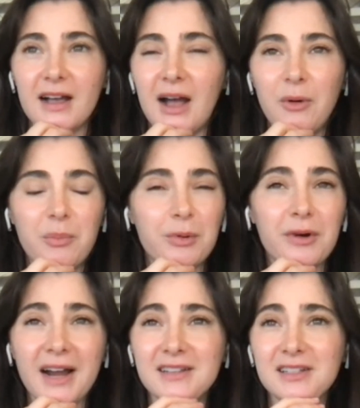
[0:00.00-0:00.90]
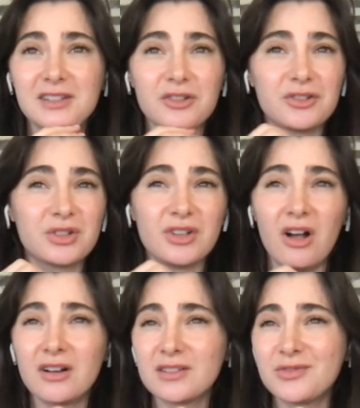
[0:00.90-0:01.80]
I would practice those
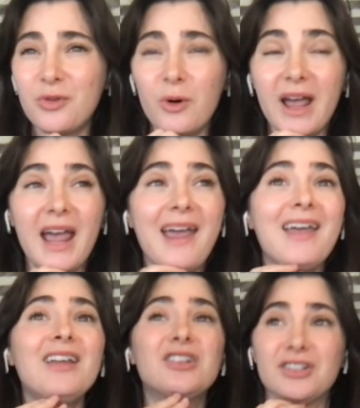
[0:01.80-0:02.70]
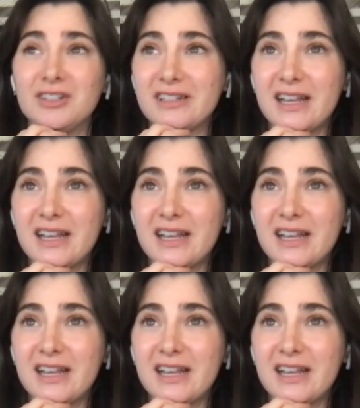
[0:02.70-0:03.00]
songs for ages,